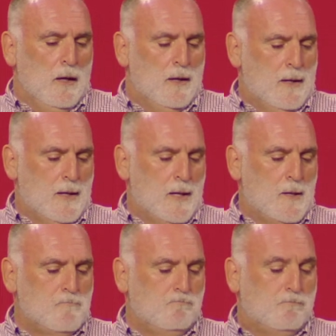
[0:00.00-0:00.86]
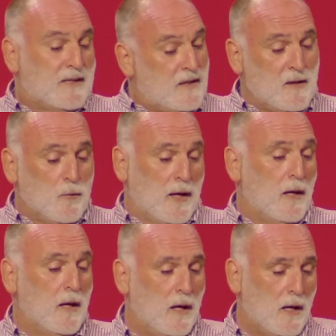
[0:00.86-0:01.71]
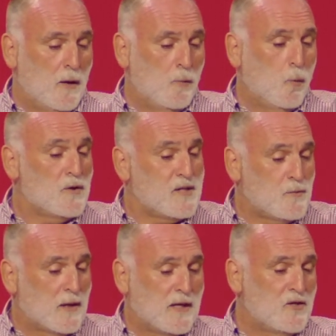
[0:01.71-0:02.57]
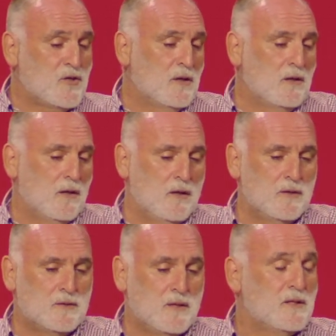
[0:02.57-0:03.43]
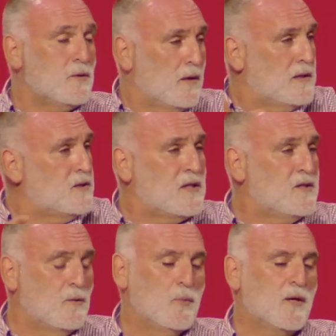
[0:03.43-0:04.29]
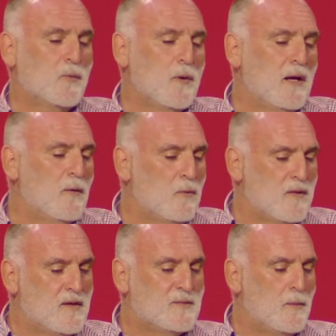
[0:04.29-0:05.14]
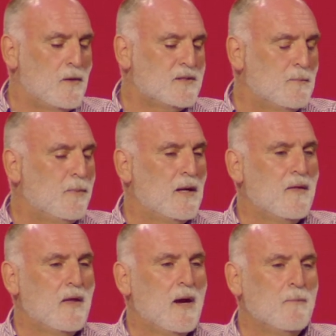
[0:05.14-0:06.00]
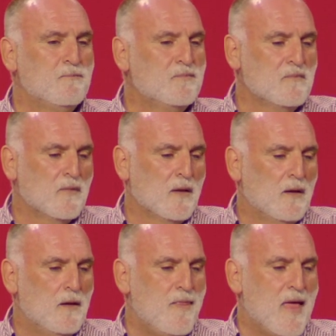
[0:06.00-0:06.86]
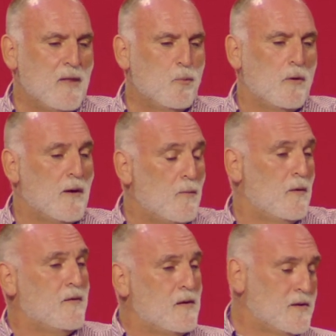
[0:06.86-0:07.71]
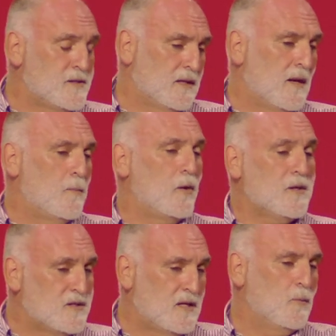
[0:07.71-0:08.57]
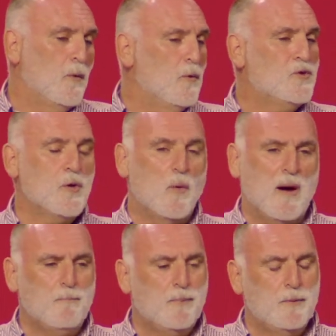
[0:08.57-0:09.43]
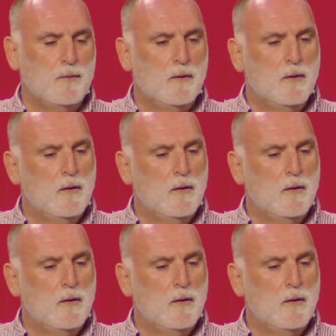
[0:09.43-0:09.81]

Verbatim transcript: Um, but anyway, uh, World Central Kitchen is this organization we created with this very simple idea that wherever there is an emergency, we will show up